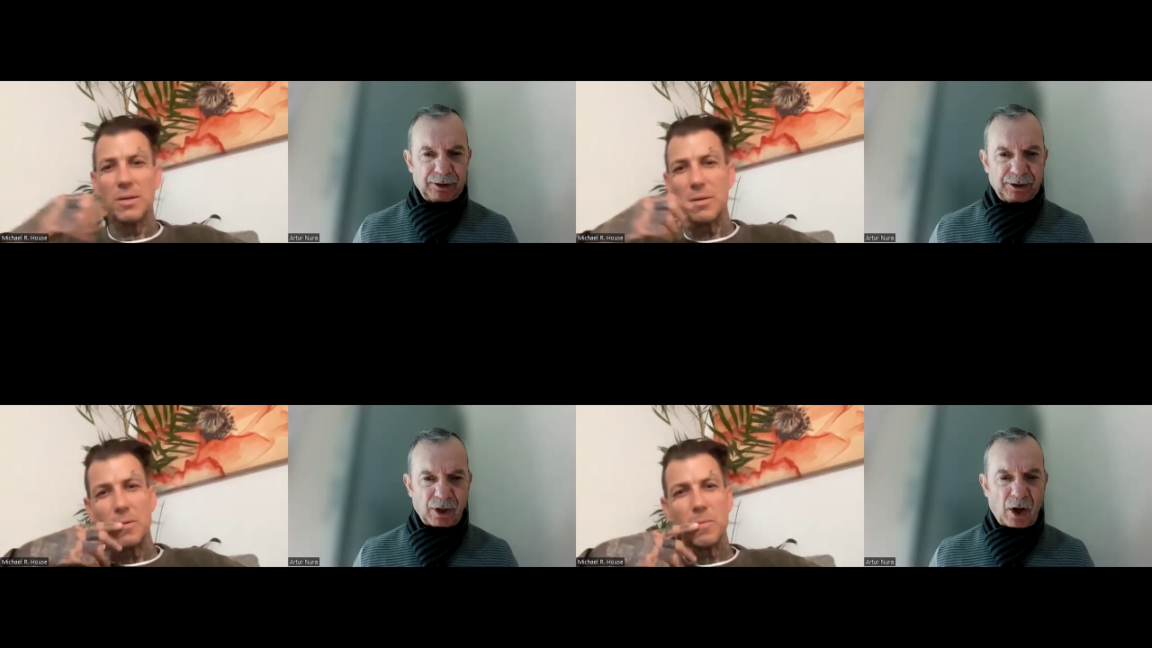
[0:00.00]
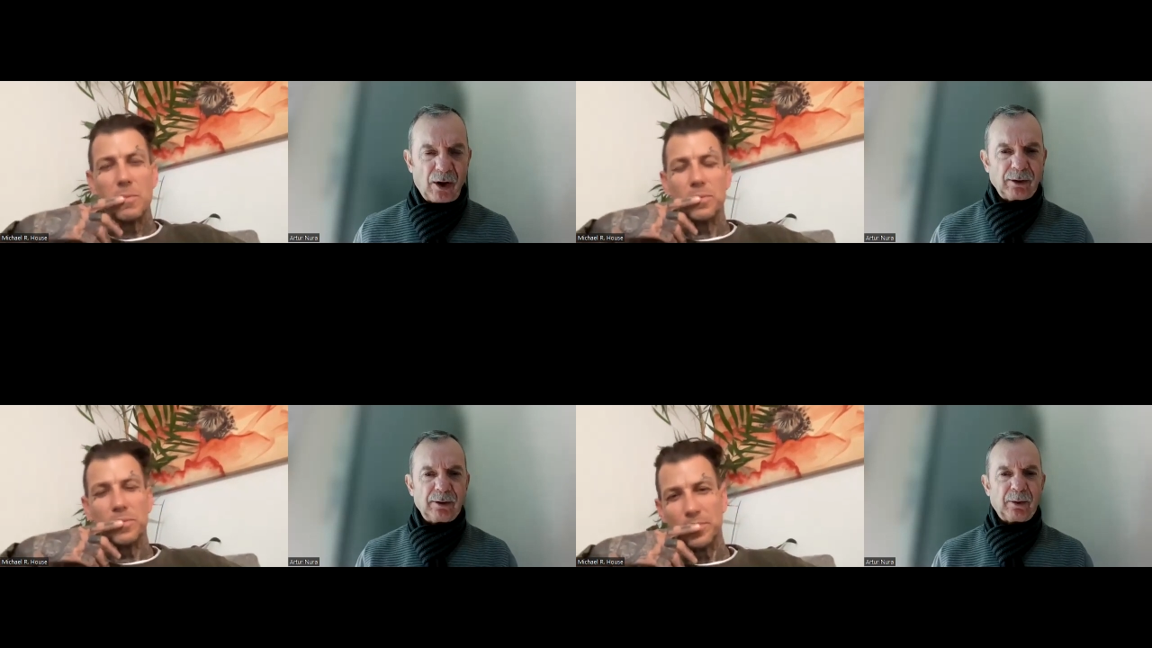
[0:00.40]
Speaker 1: a
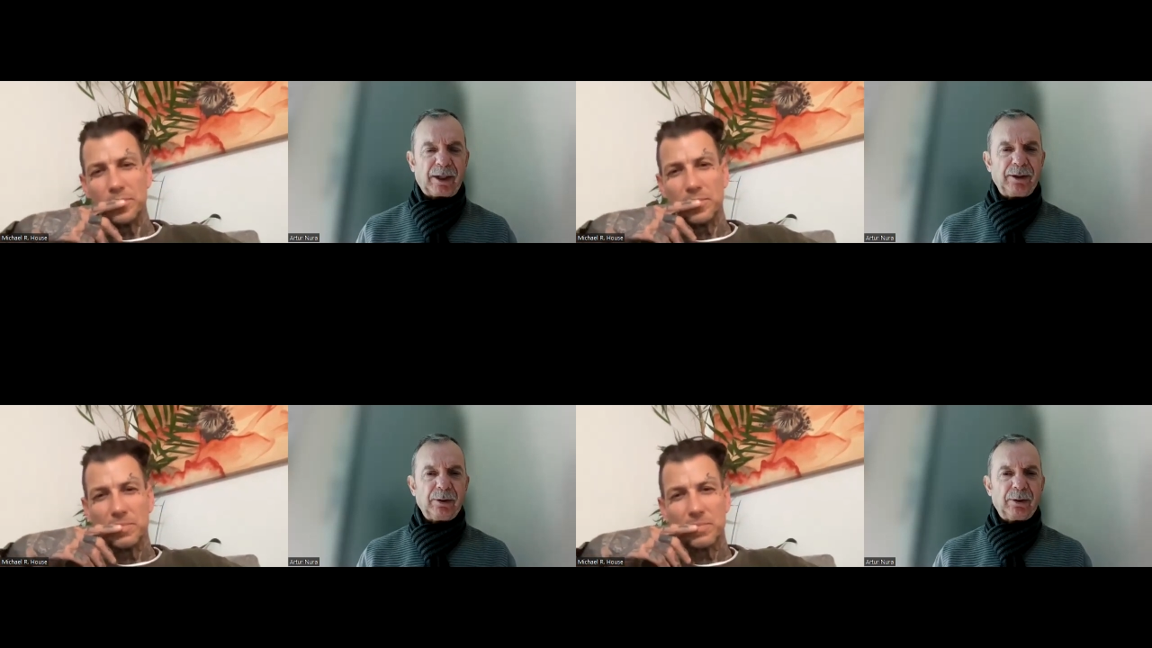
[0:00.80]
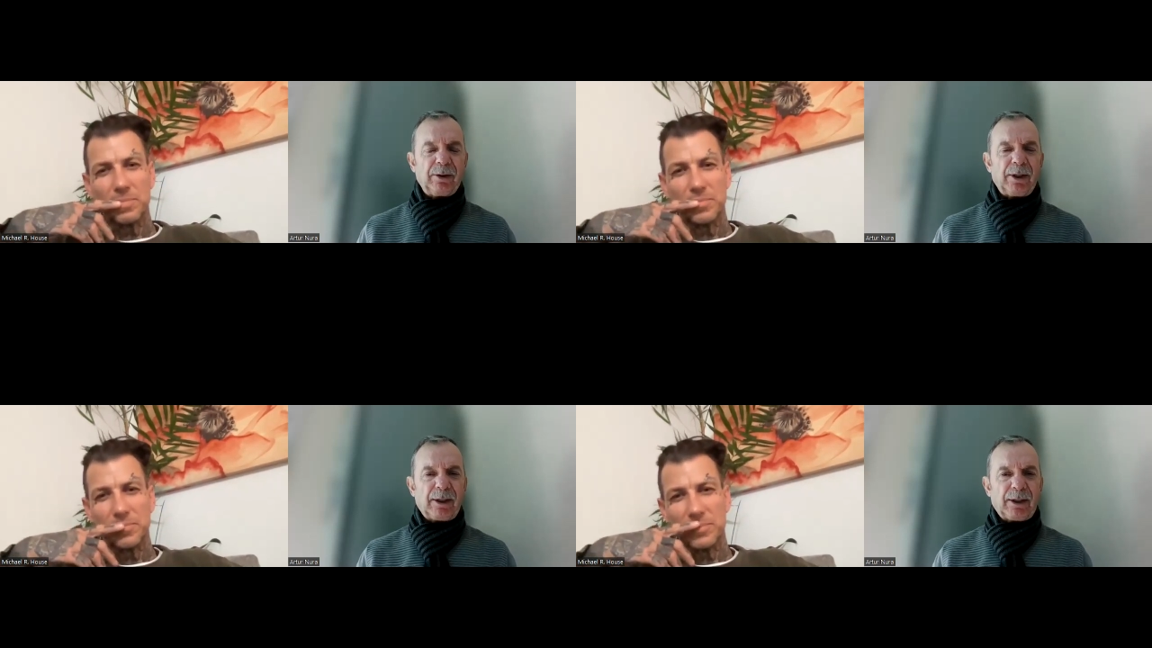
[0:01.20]
song, when
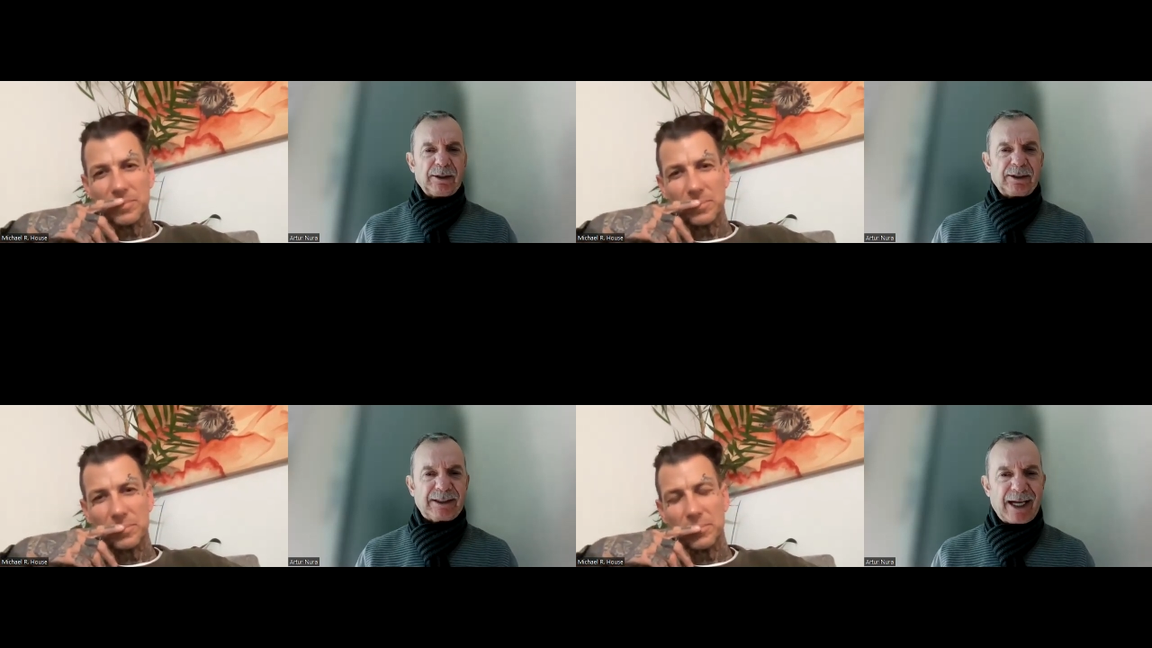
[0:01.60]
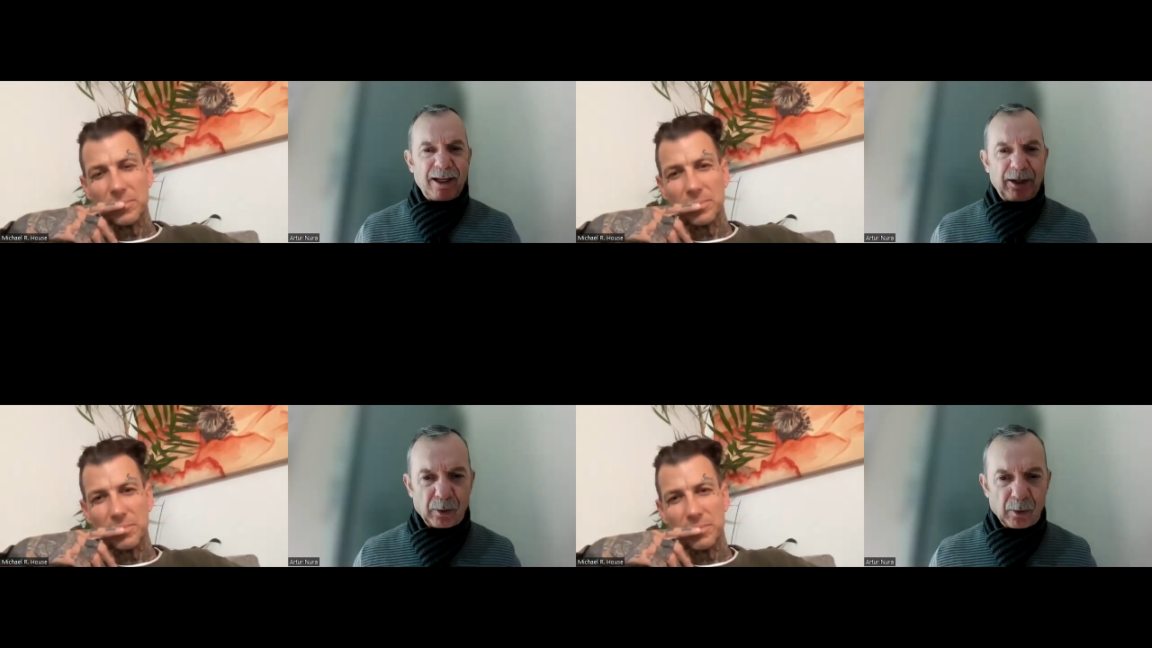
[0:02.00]
you say
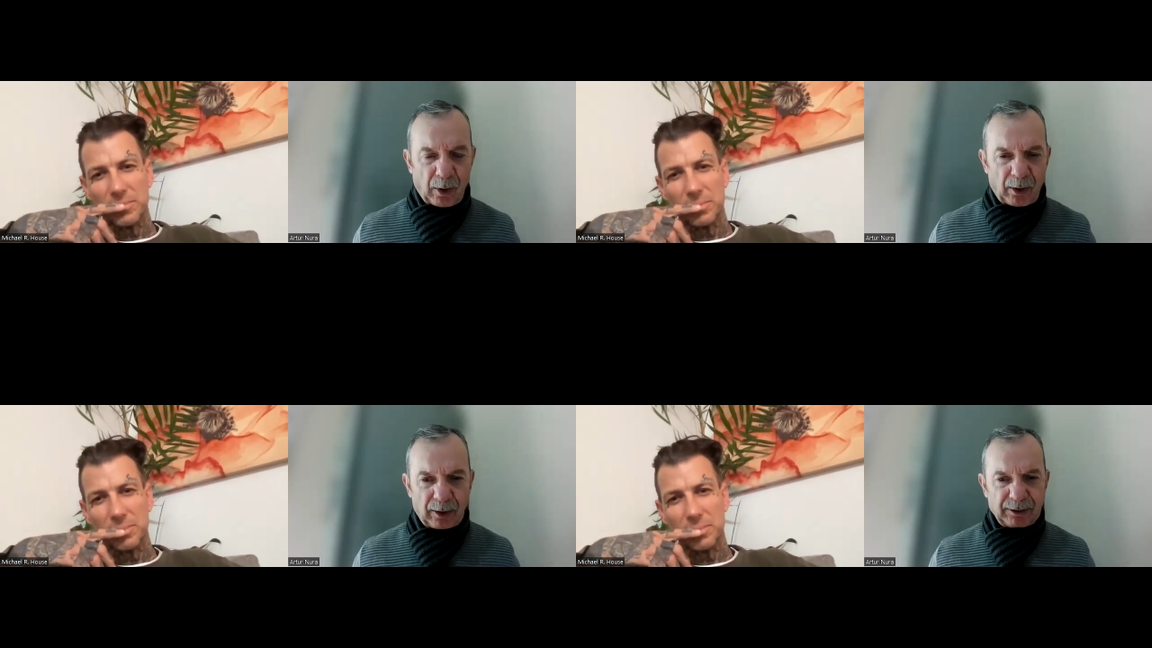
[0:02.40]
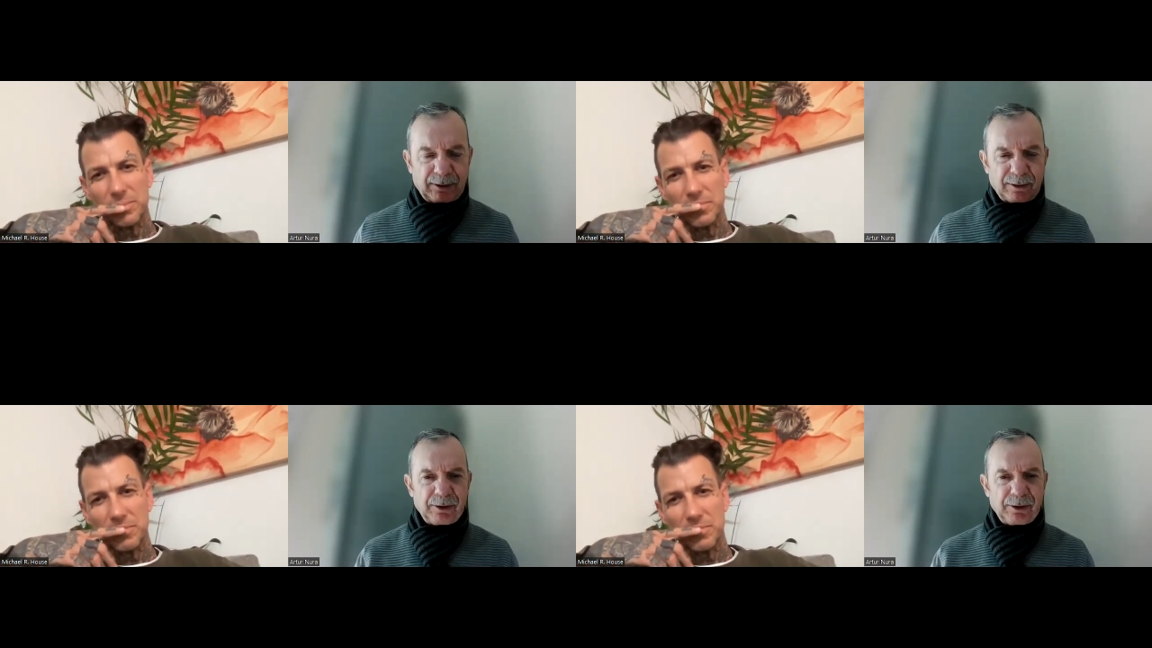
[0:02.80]
the words,